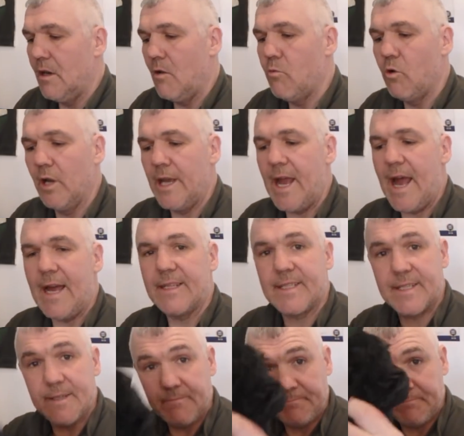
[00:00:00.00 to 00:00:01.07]
A woolly
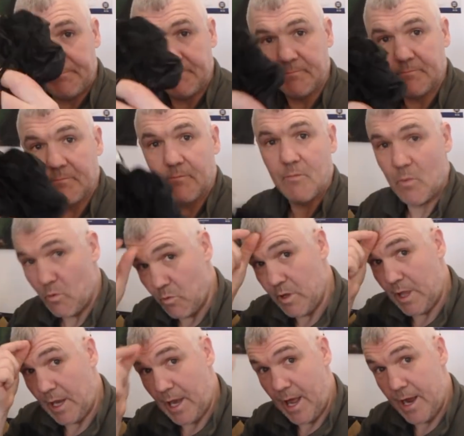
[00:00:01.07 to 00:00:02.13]
hat
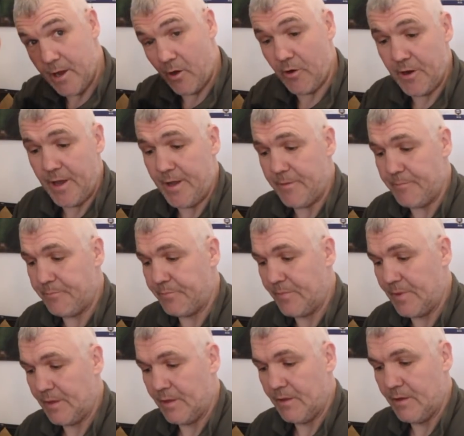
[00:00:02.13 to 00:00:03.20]
with a light on it.
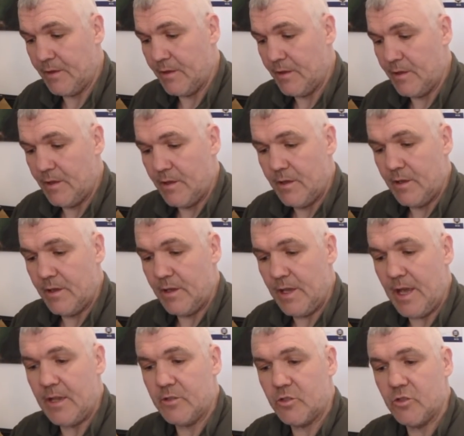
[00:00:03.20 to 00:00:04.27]

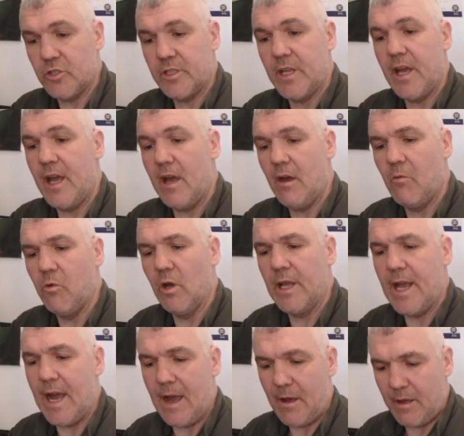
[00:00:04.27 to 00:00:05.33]
Yeah, it's just a
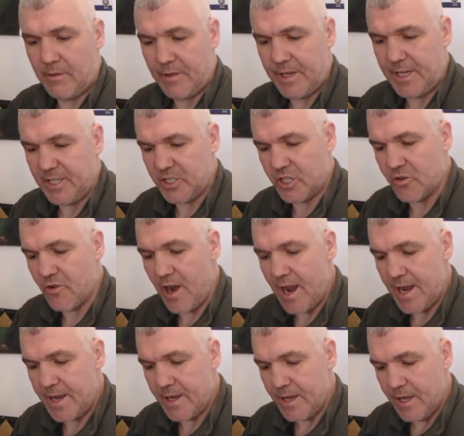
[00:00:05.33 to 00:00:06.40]
woolly hat. I think it's
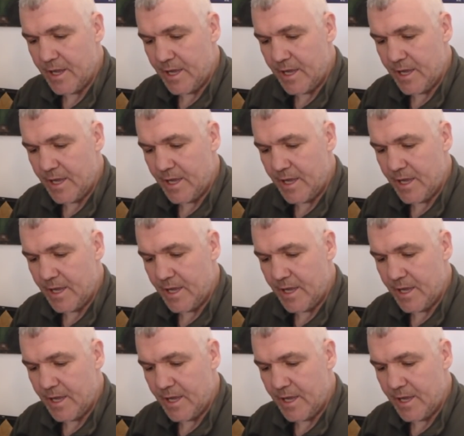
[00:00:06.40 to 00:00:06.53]
grey.